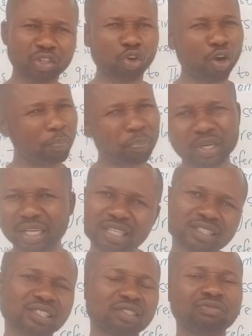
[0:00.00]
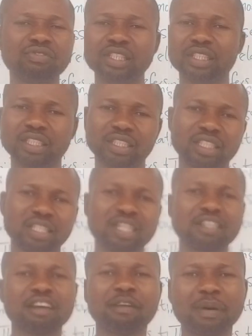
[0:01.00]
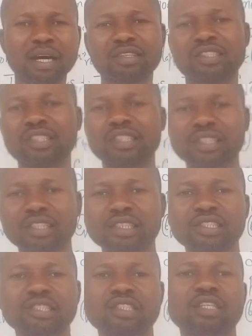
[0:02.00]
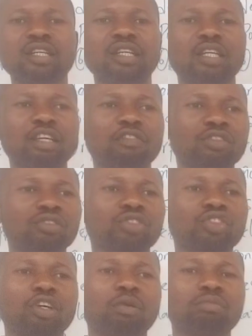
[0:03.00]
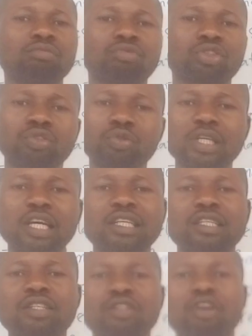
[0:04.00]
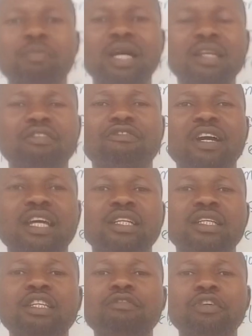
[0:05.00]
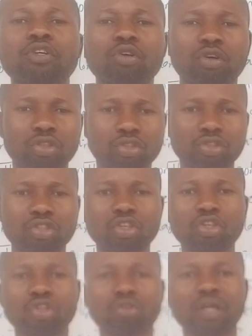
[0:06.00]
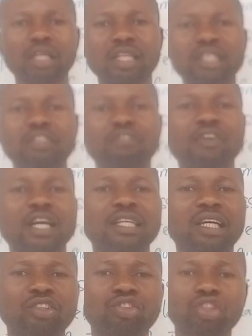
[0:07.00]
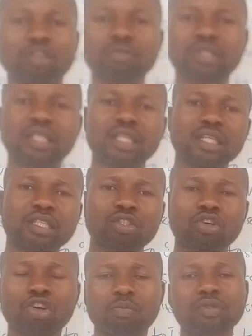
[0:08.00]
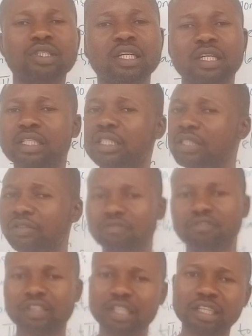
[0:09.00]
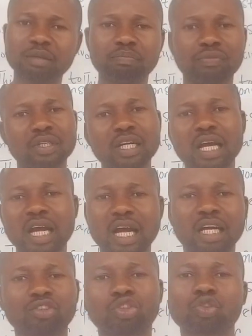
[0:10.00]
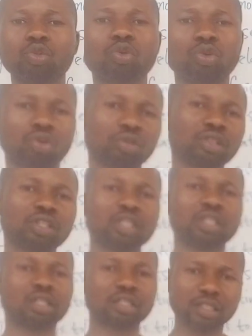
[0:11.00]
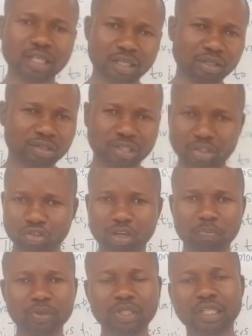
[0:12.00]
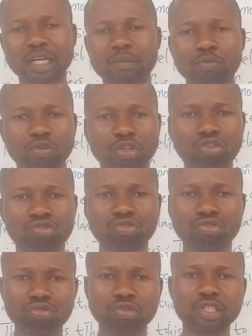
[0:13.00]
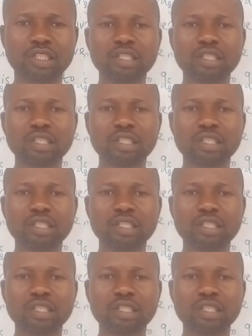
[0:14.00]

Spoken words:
comprehensively about English. Even some students normally find it difficult to identify their subject, object, verb, and so on. There is a topic I'm going to do it